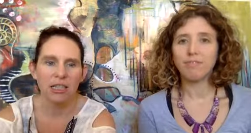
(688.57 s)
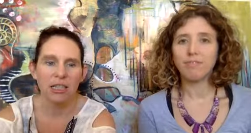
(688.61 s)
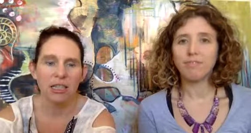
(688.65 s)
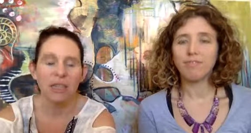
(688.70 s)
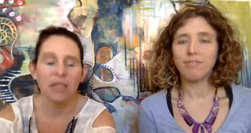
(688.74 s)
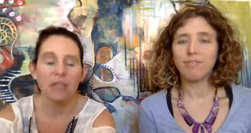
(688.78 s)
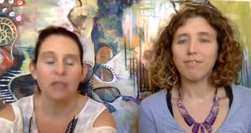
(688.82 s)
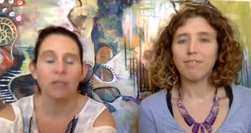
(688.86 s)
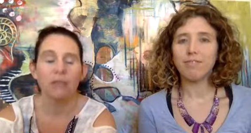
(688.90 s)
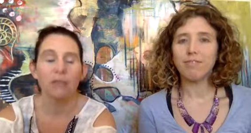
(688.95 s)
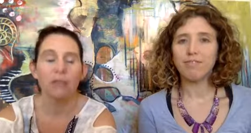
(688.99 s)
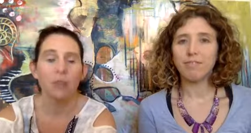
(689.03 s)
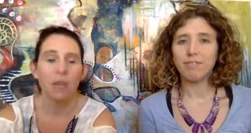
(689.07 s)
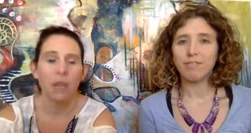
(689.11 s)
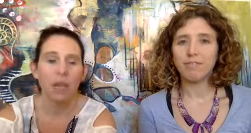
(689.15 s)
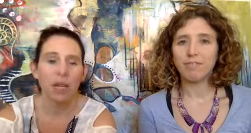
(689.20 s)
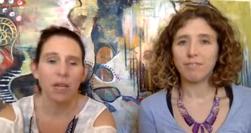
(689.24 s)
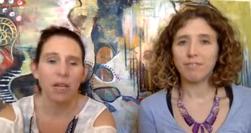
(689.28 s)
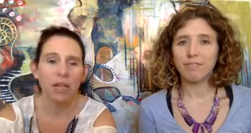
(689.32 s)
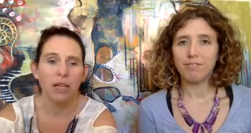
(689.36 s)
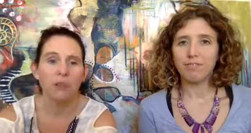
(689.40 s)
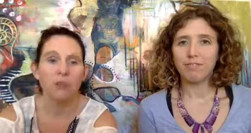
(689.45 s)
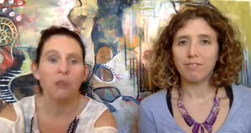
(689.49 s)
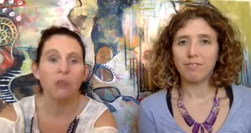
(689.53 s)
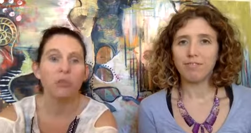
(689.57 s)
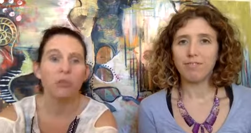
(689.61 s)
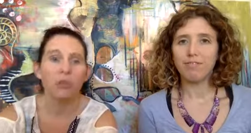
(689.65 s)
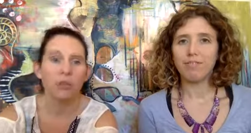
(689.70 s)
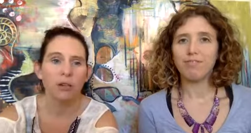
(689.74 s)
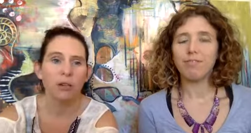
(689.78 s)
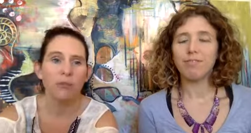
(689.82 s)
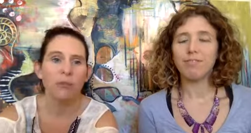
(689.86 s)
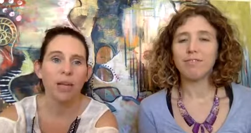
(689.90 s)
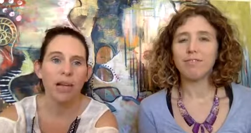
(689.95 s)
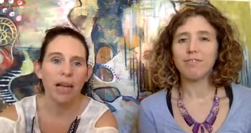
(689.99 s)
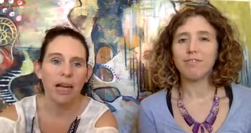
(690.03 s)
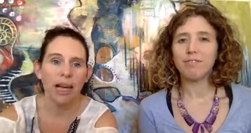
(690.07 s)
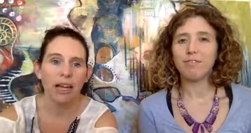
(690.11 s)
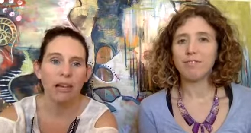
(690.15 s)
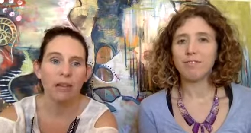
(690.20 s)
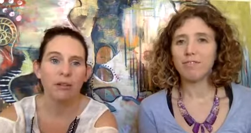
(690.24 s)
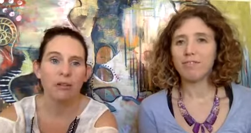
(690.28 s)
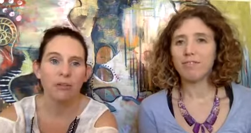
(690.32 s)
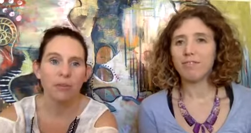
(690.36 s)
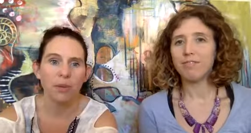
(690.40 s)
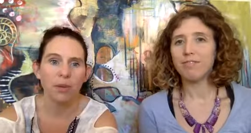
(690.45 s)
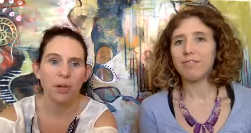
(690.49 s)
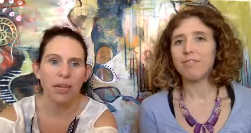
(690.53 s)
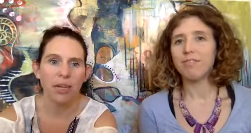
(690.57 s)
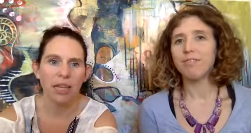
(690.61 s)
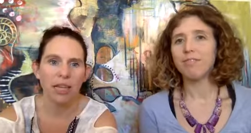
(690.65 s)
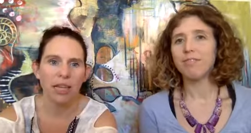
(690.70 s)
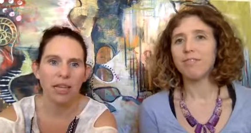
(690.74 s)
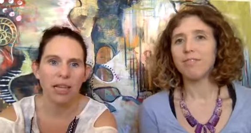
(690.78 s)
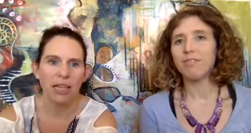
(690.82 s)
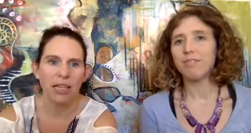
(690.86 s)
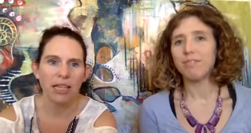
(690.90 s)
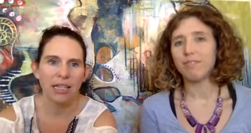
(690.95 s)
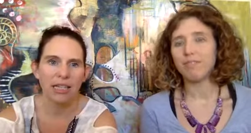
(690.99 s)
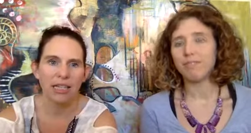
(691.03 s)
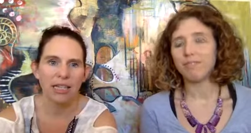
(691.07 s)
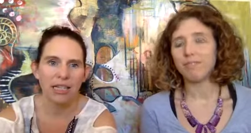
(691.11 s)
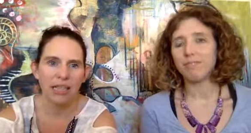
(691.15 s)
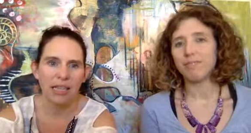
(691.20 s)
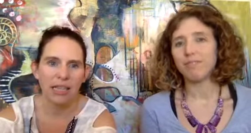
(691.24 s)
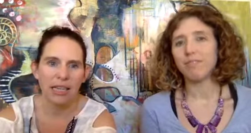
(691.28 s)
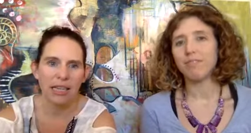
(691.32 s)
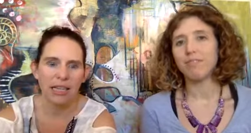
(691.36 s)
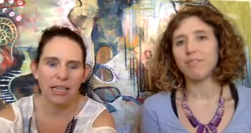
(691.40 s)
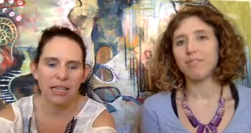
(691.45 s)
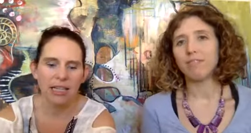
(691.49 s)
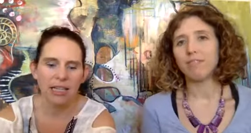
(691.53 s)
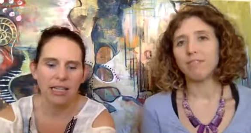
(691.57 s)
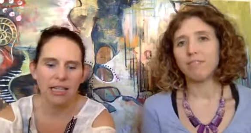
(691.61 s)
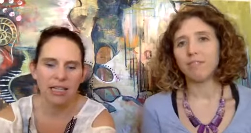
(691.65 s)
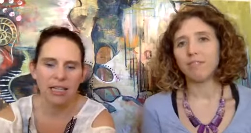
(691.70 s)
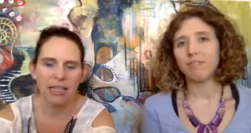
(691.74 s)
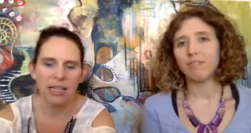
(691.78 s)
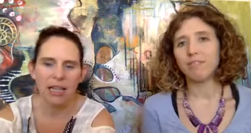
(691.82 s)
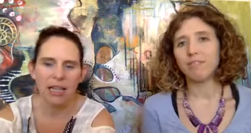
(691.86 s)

Speaker 1: And you embody it. And we'll talk about how to embody that in a second.